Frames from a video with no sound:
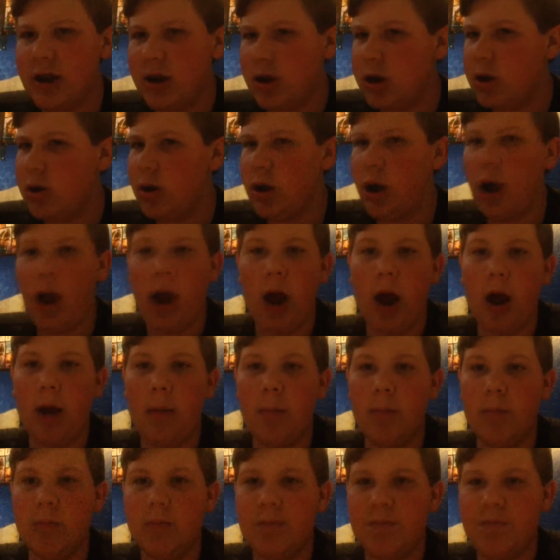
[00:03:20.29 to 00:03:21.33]

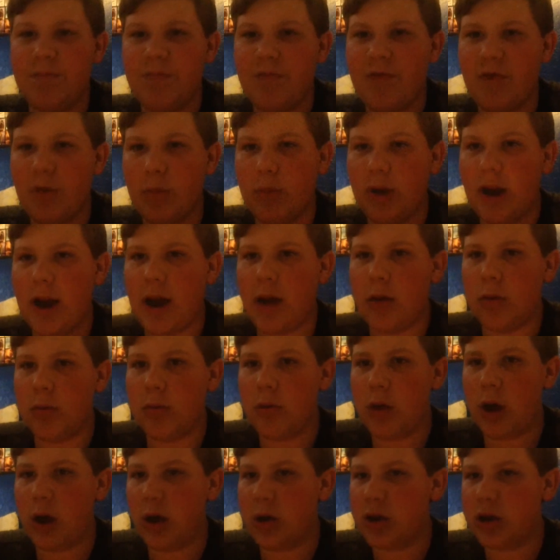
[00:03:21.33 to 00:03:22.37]
From now,
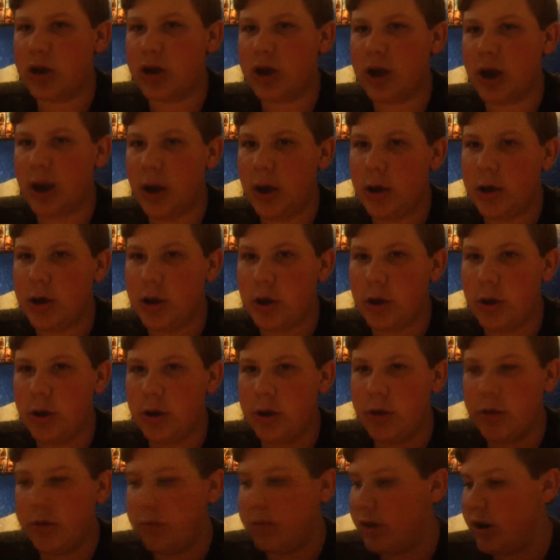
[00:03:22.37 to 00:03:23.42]
I'll just show
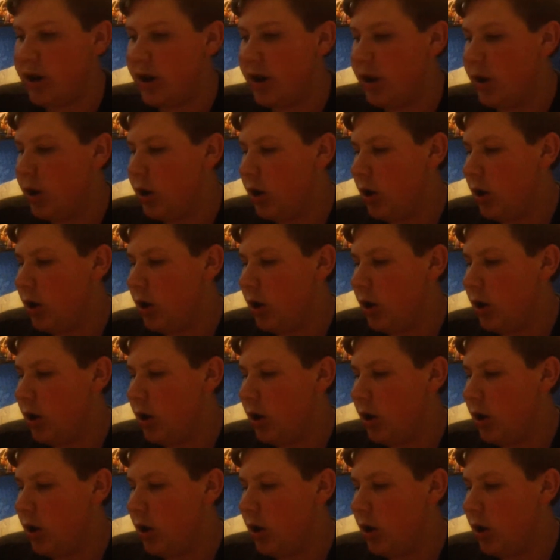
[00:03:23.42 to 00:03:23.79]
you the